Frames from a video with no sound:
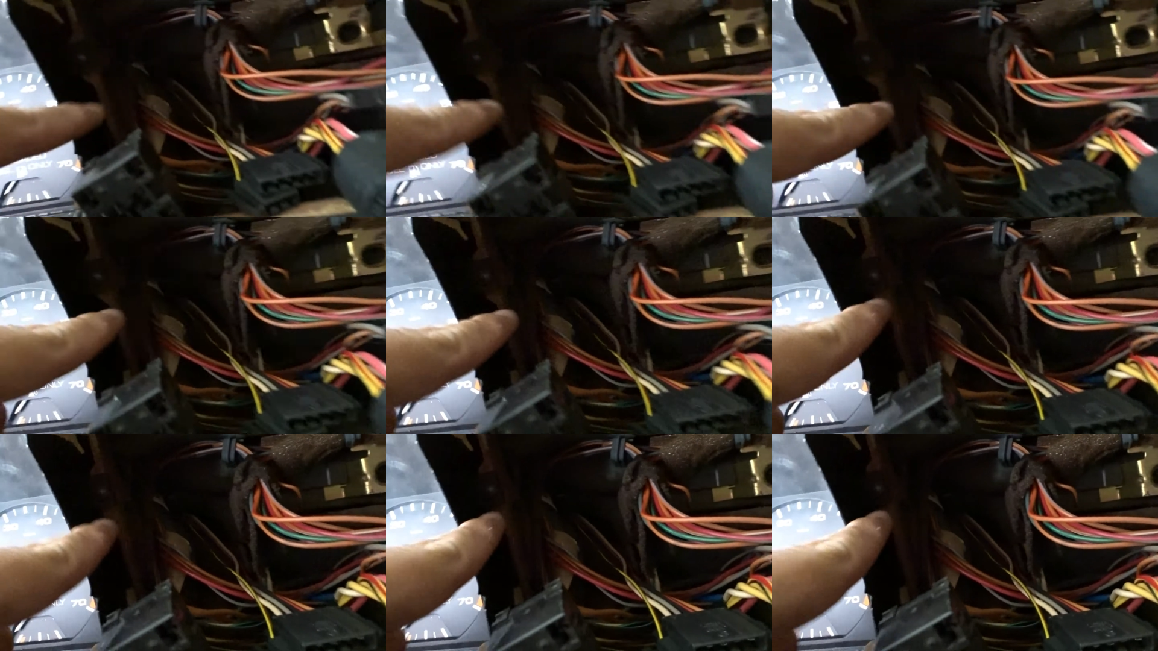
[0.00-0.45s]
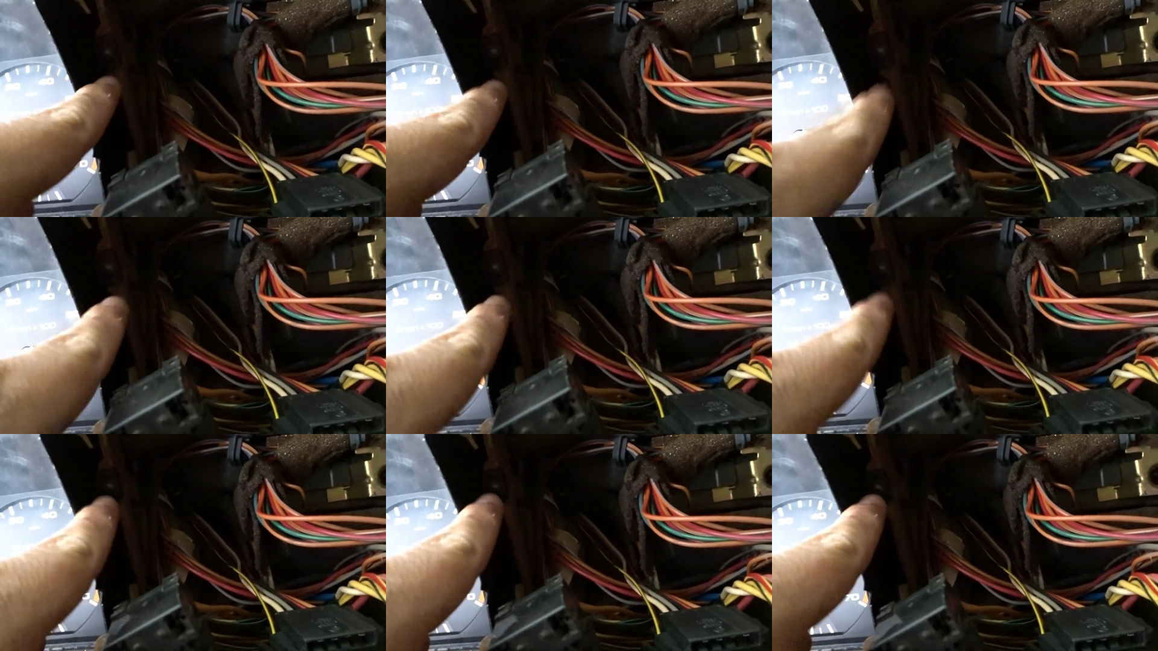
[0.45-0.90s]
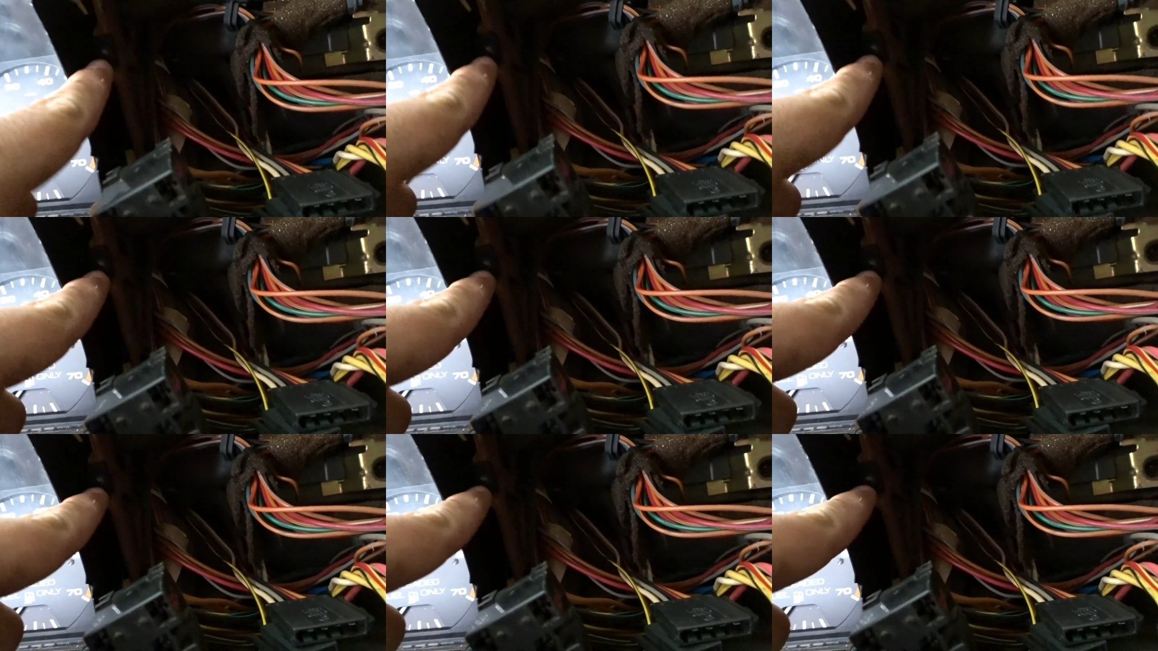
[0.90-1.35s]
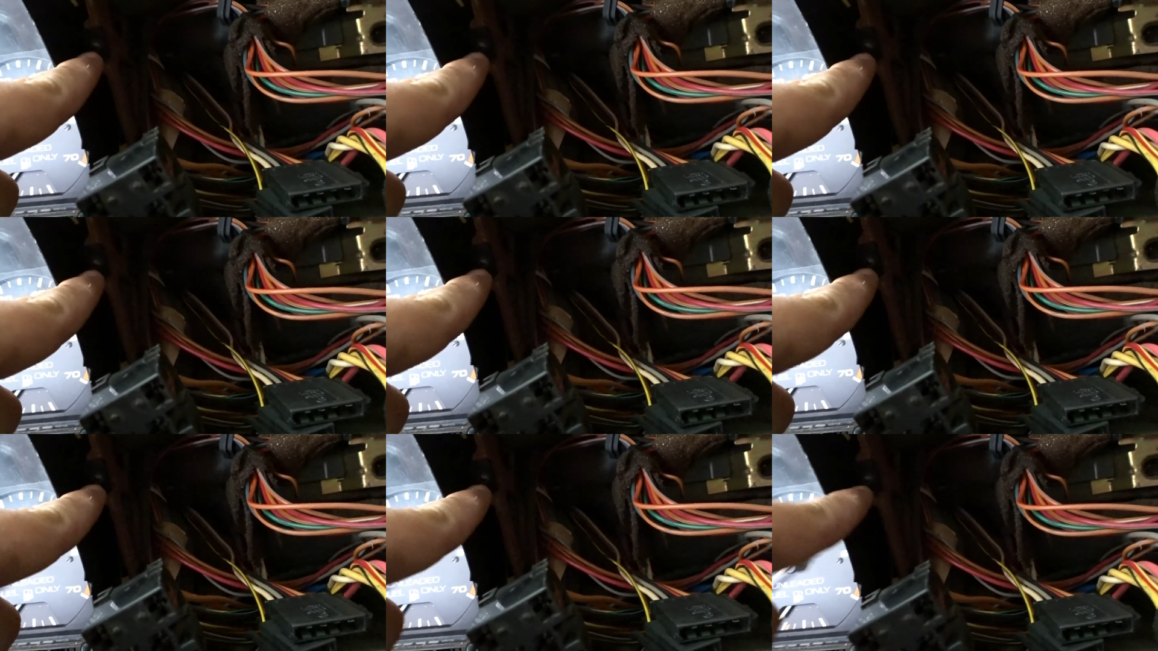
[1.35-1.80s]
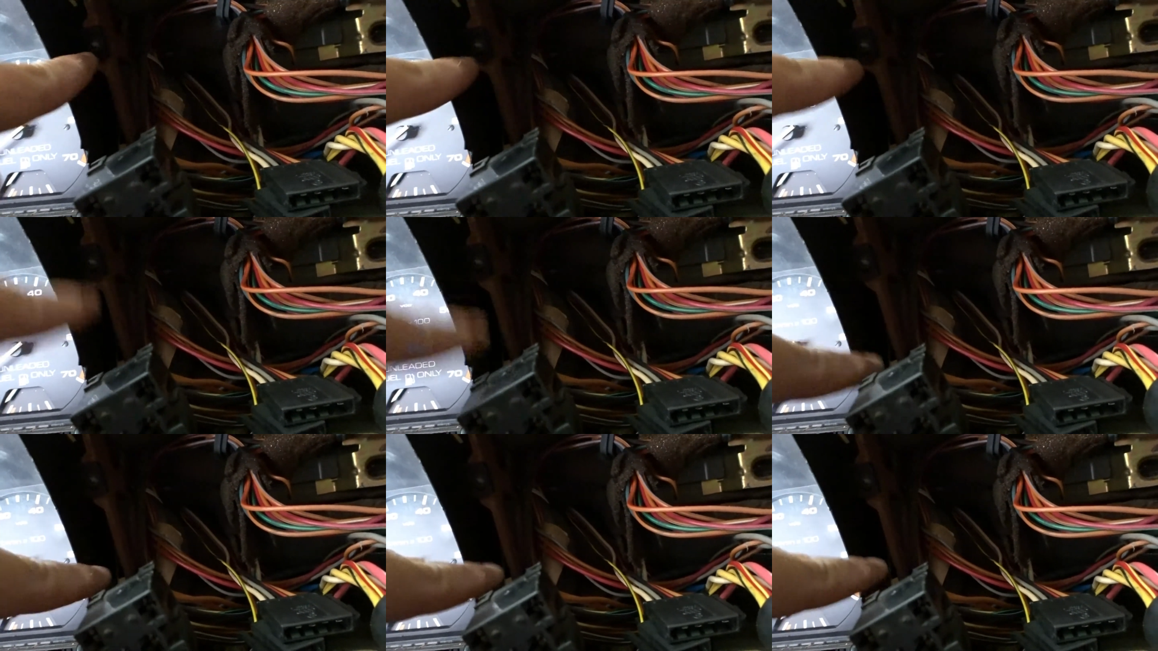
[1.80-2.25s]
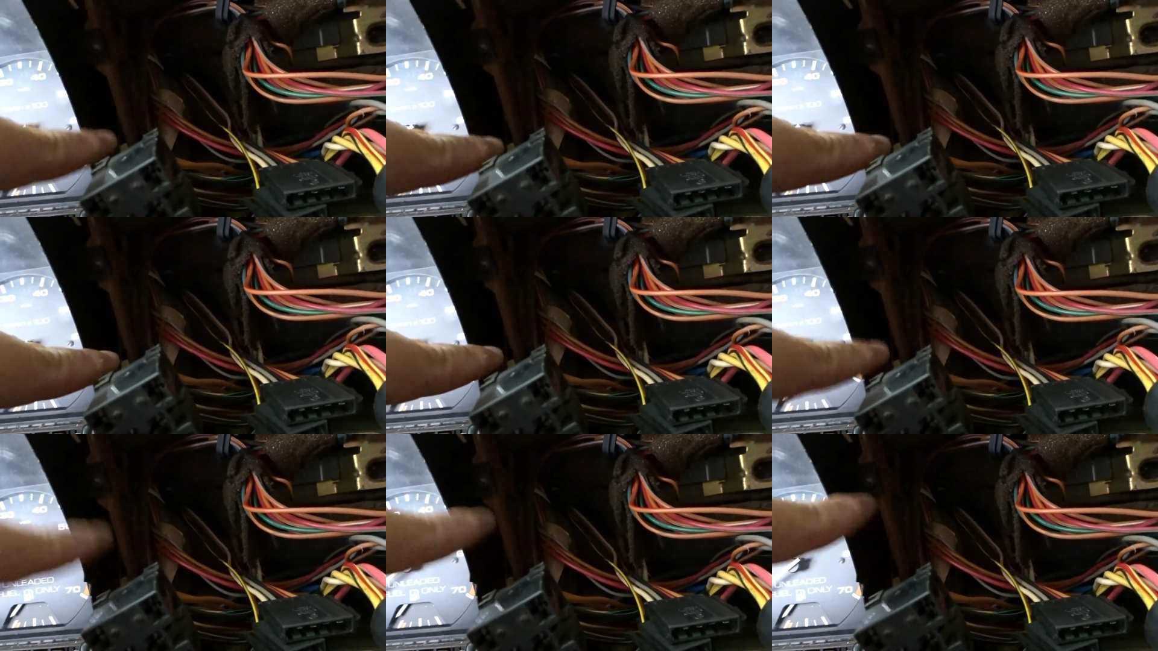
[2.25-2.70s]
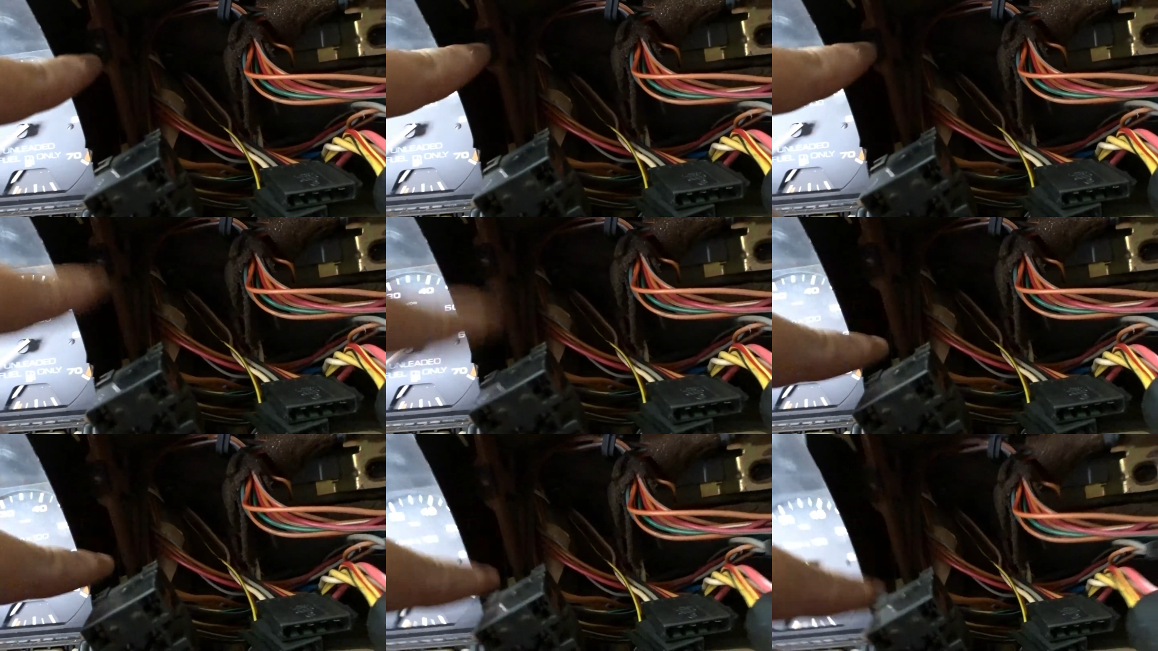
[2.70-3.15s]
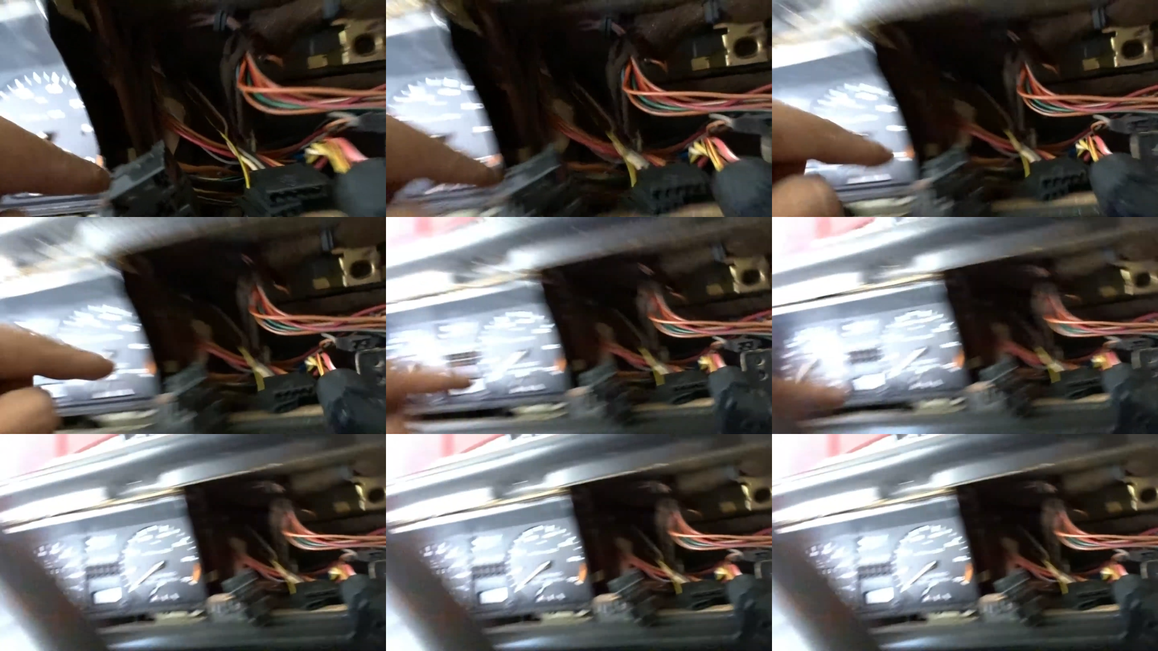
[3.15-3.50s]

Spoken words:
No face is visible, so there are no lips to read.